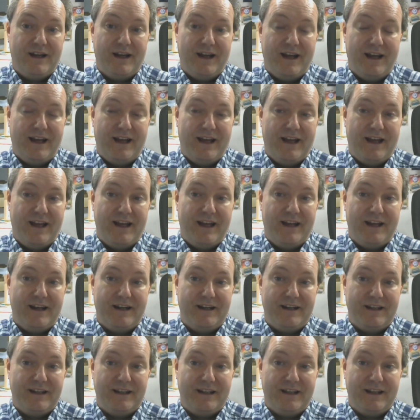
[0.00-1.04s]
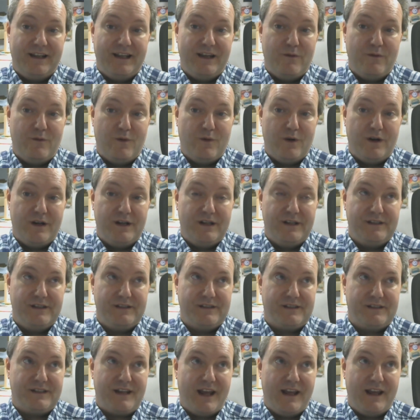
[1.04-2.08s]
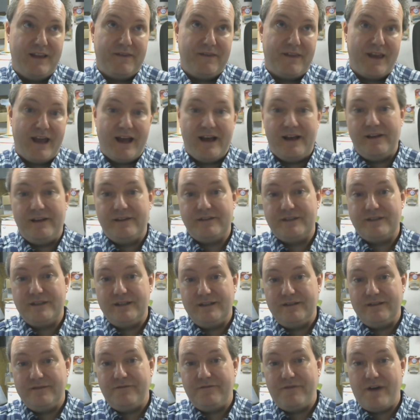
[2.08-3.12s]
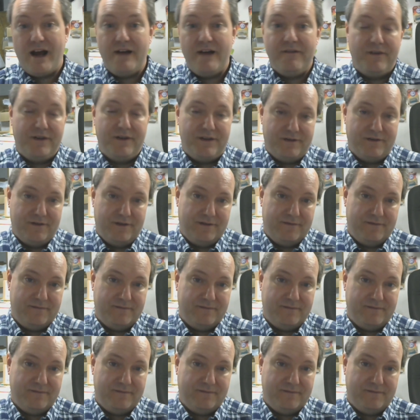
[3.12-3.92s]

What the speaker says: and it was $10,500.